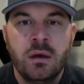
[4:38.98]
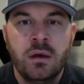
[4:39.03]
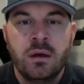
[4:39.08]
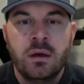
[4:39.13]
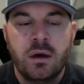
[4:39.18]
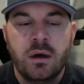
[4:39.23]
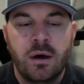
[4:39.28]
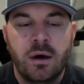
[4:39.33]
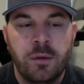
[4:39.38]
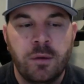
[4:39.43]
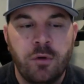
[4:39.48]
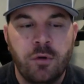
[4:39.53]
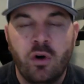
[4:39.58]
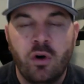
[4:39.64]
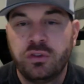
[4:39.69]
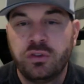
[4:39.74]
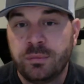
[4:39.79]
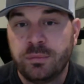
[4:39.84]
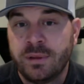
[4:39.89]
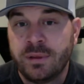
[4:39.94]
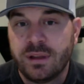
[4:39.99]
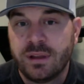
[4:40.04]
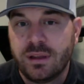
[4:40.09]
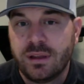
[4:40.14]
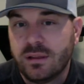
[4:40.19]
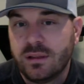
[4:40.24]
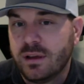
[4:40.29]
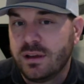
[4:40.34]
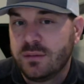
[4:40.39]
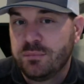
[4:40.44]
ultimately,
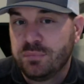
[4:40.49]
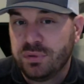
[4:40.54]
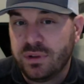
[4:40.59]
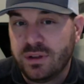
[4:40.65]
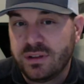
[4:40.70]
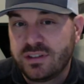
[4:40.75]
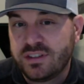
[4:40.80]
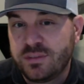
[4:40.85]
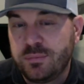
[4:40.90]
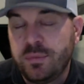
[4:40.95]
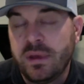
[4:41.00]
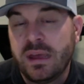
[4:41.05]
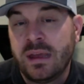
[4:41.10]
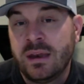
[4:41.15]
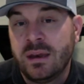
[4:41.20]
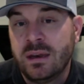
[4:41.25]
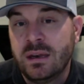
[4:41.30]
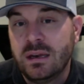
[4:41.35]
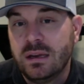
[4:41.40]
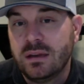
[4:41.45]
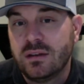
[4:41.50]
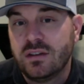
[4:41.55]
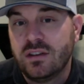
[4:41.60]
like plus spin